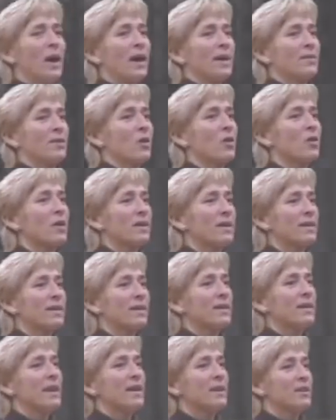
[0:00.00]
has
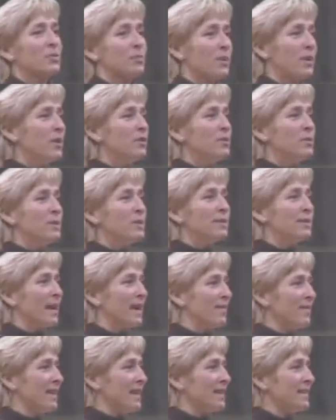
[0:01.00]
already experienced with
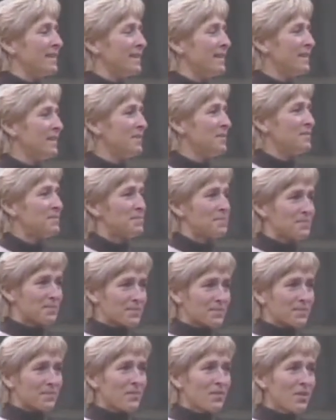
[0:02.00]
Cavalletti,
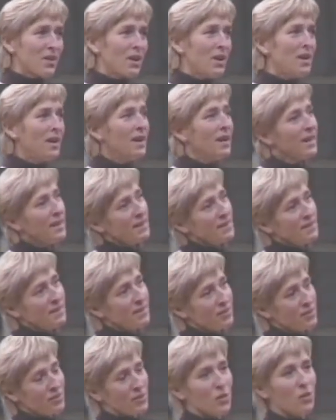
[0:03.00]
and
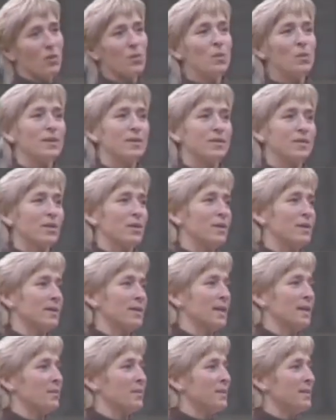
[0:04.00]
so we thought
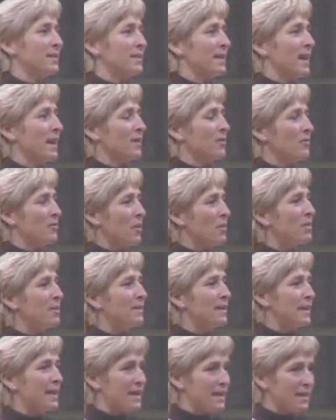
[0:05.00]
that we start from the
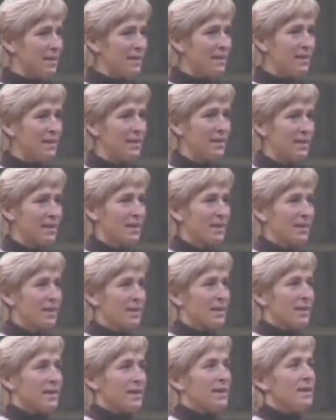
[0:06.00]
beginning.
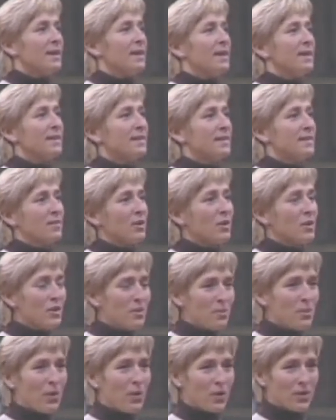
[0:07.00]
It's very
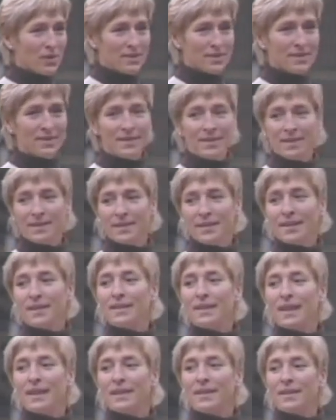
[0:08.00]
important
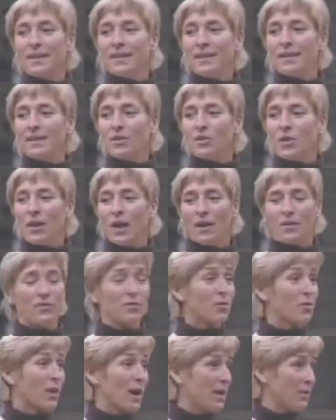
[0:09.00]
that you have
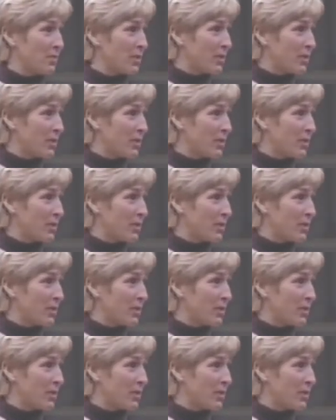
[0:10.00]
the right